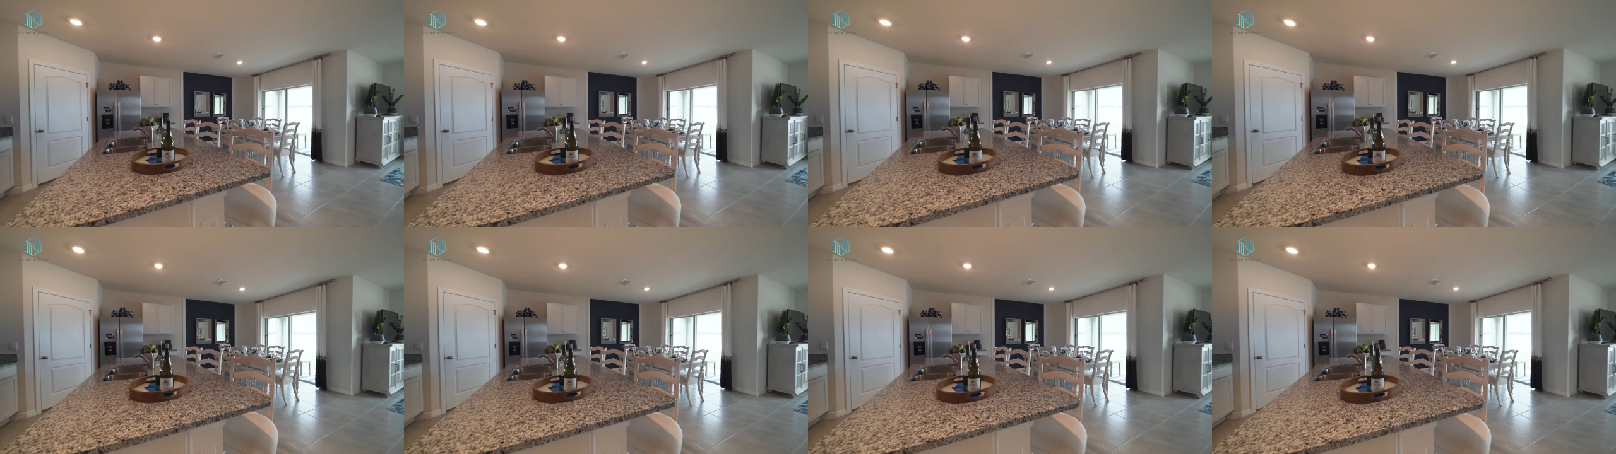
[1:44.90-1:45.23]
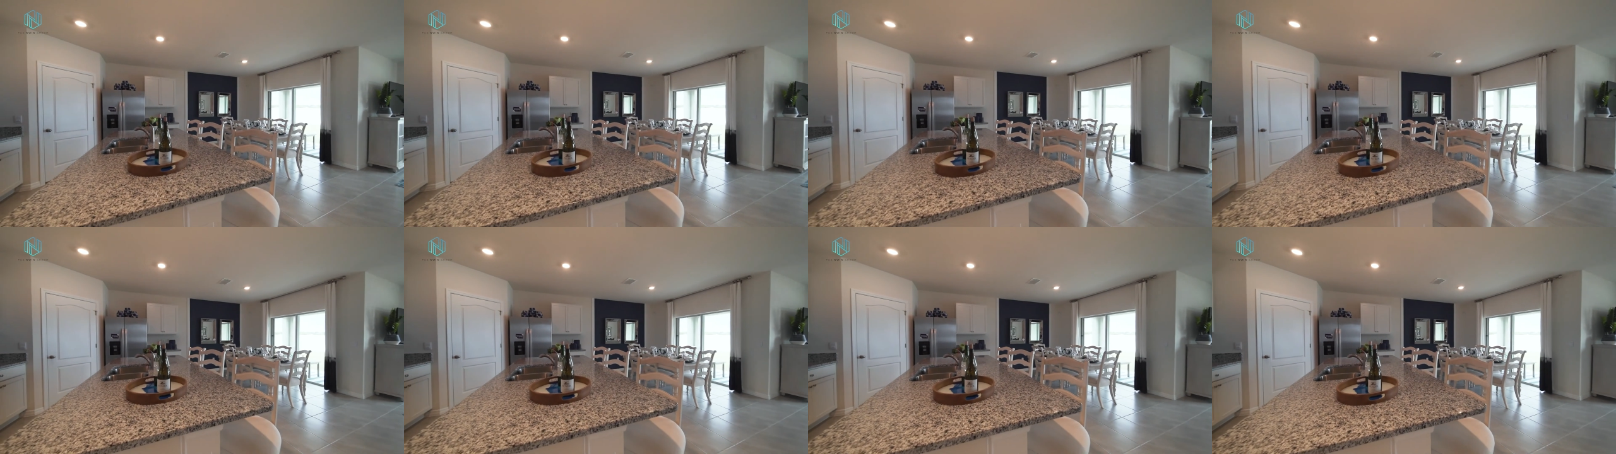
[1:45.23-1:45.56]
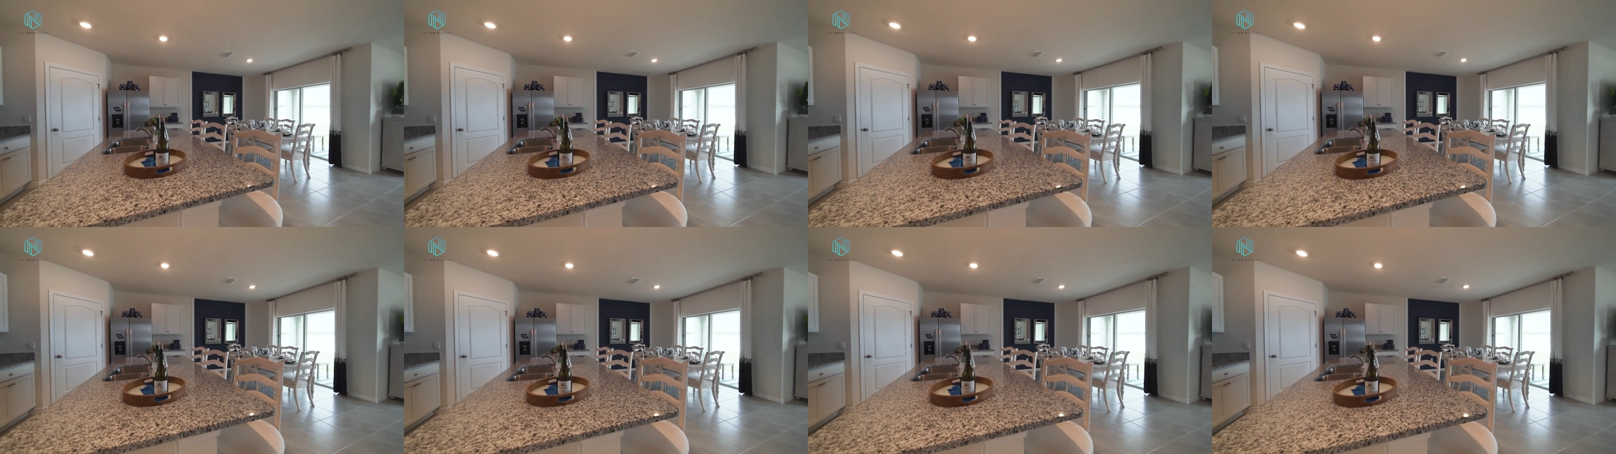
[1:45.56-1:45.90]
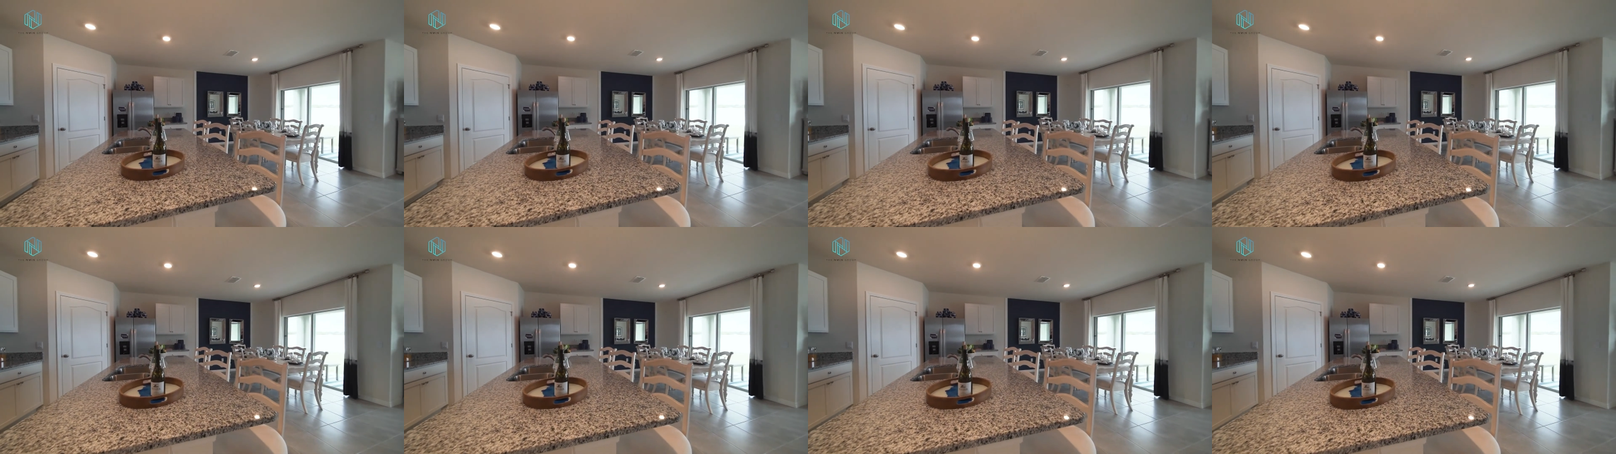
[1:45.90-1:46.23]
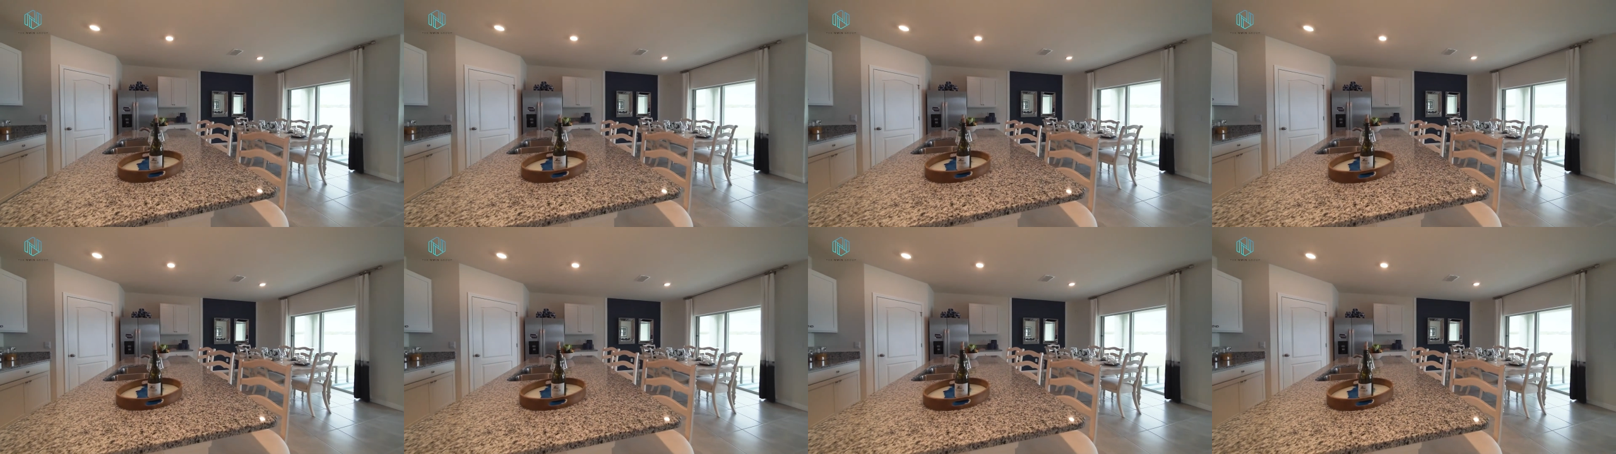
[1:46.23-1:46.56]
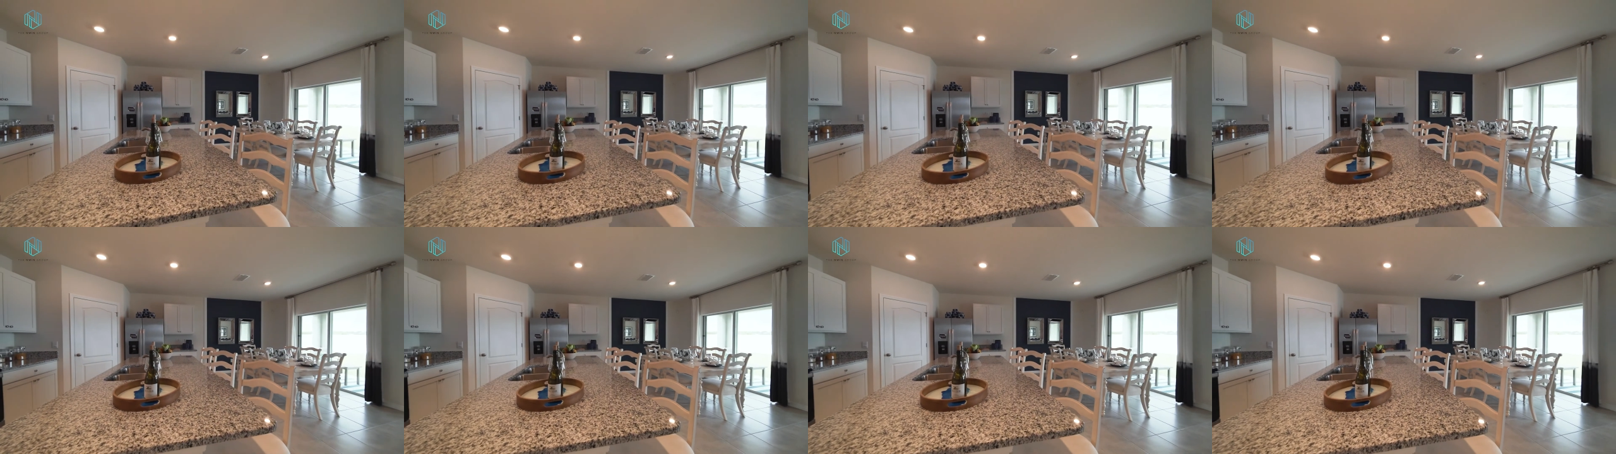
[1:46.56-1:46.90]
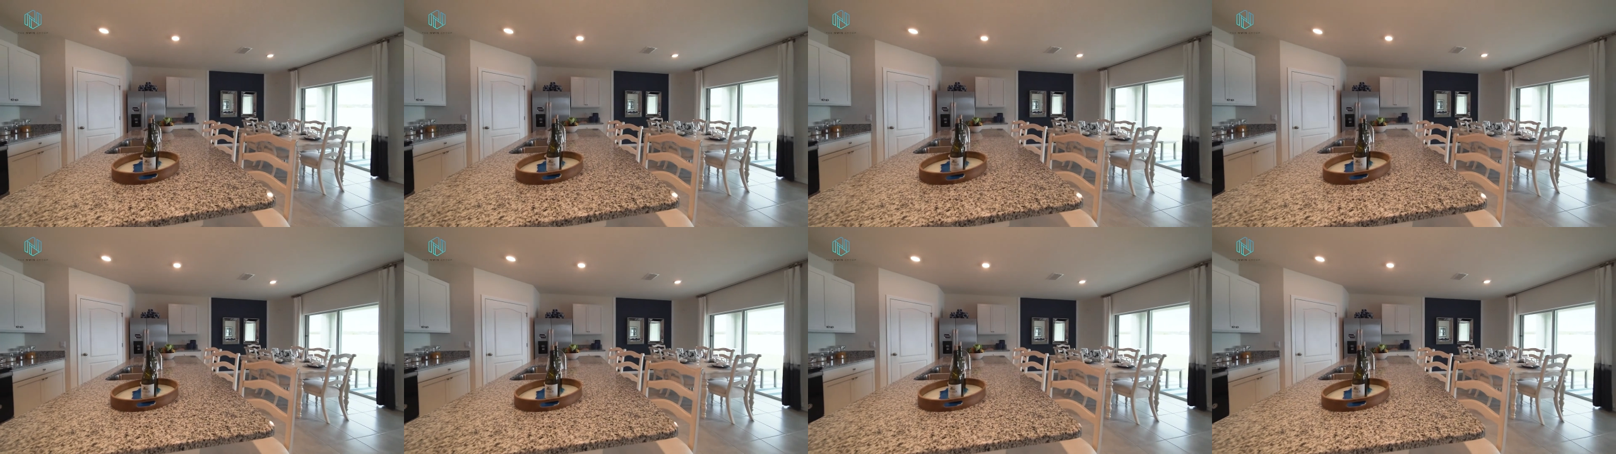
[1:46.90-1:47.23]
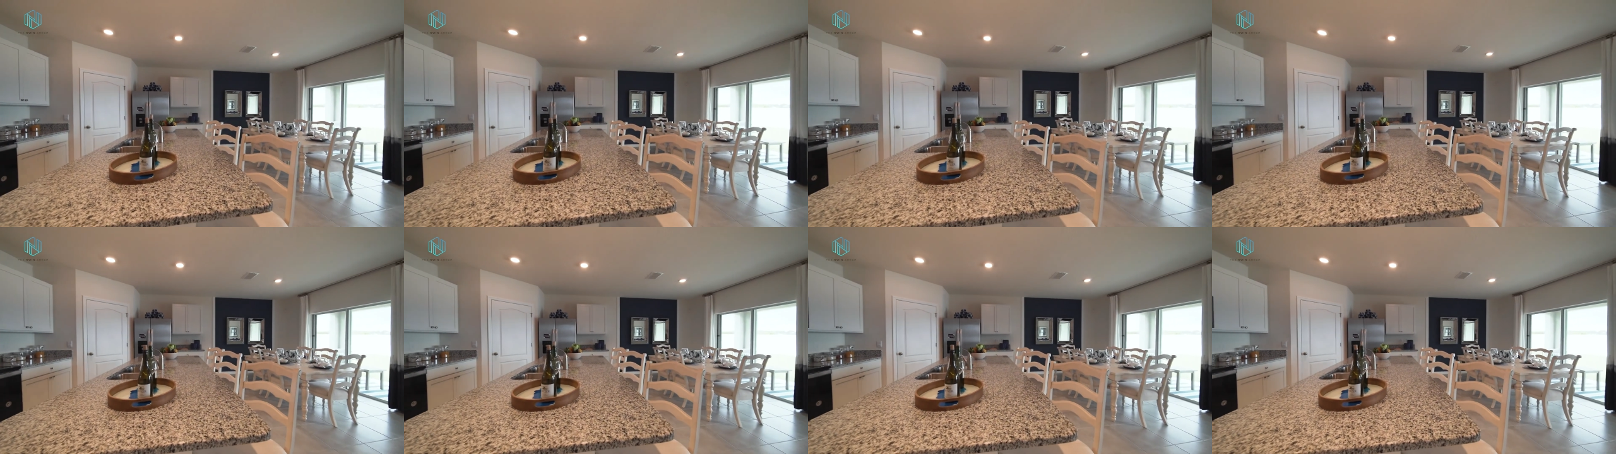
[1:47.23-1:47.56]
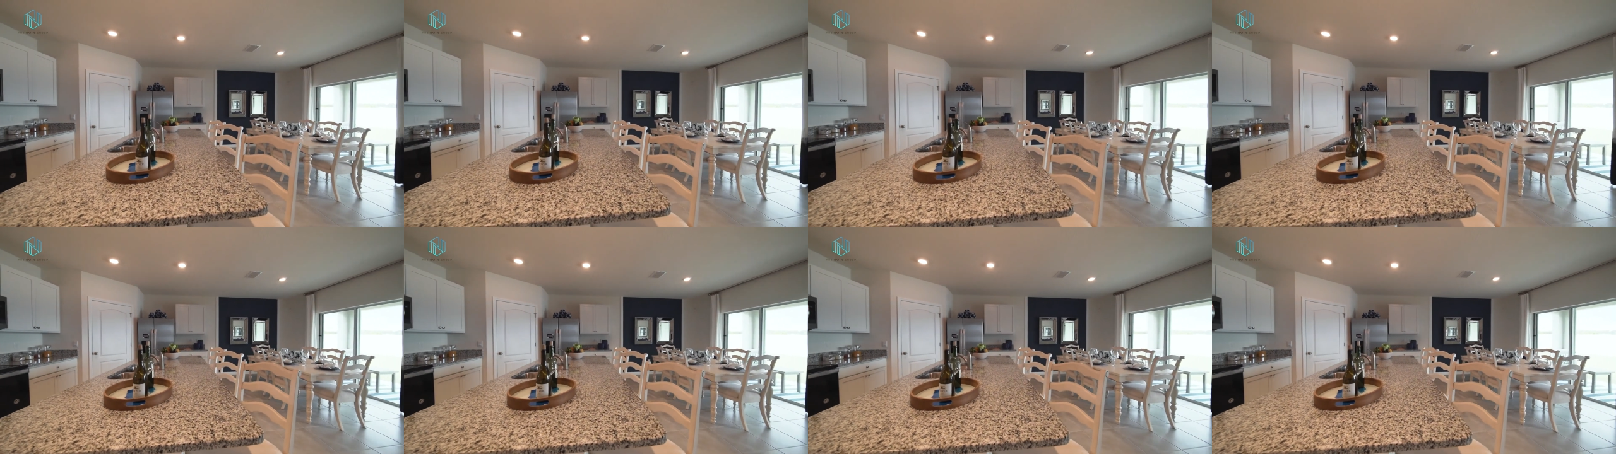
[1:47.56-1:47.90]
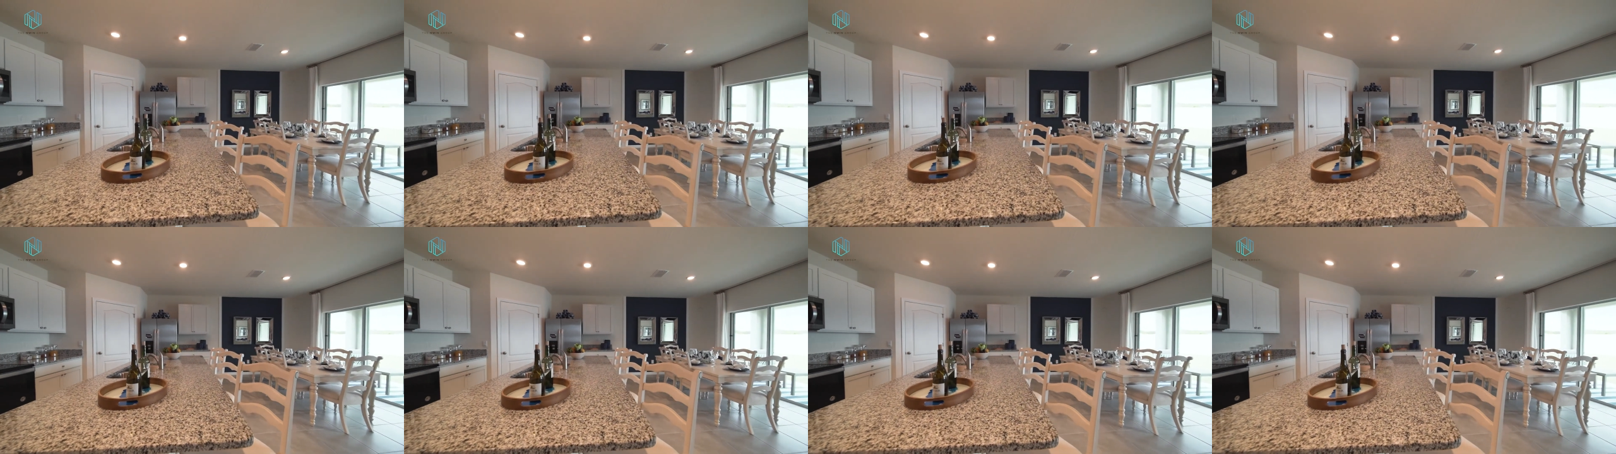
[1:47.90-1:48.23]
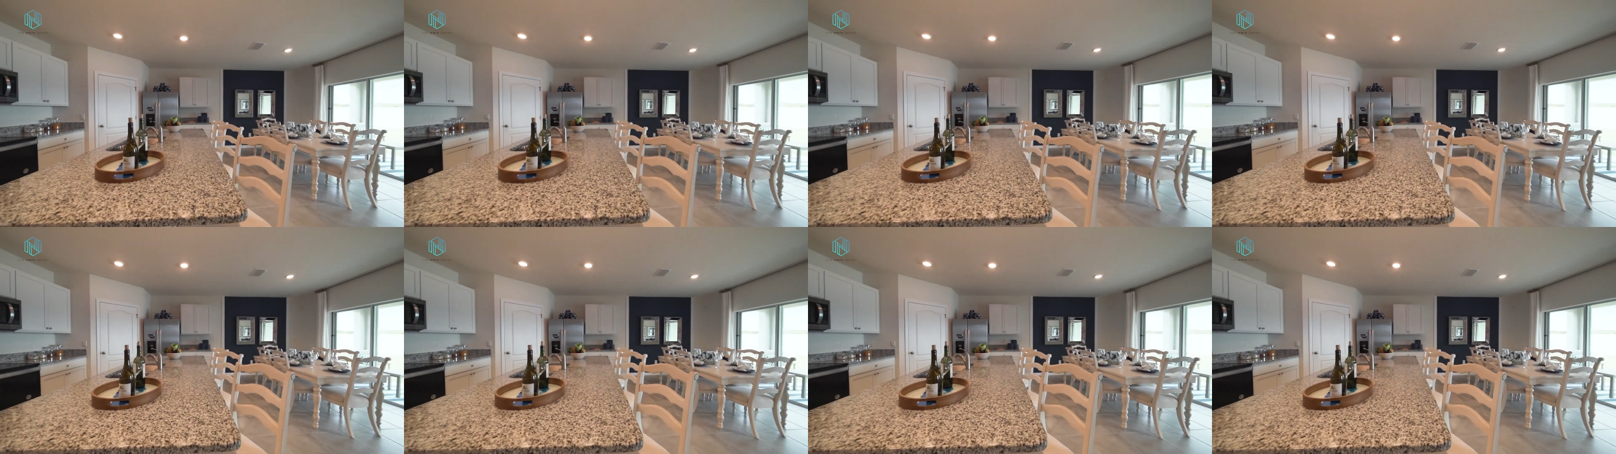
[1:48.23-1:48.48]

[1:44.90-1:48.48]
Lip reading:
No face is visible, so there are no lips to read.